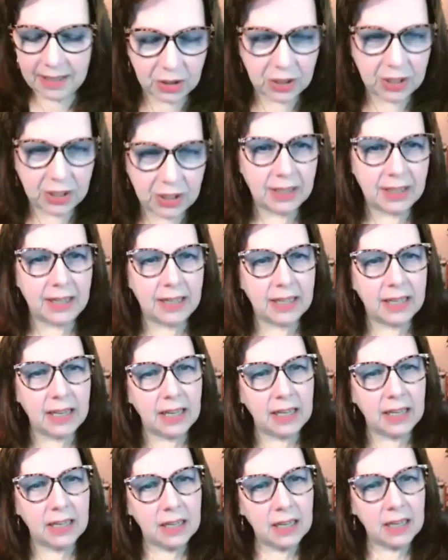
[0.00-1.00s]
Sheila
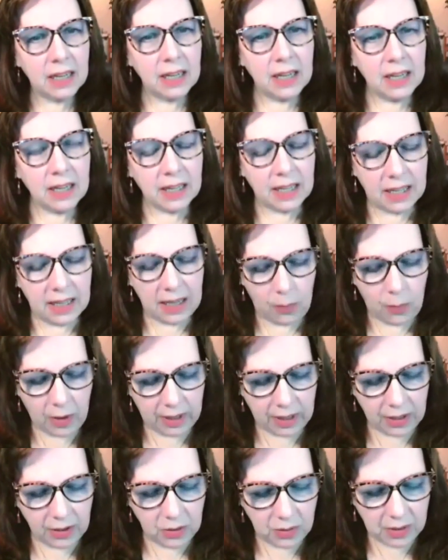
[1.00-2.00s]
again. So what
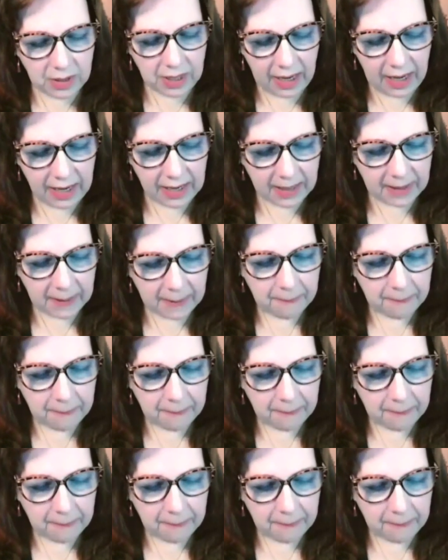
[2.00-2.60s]
can you take?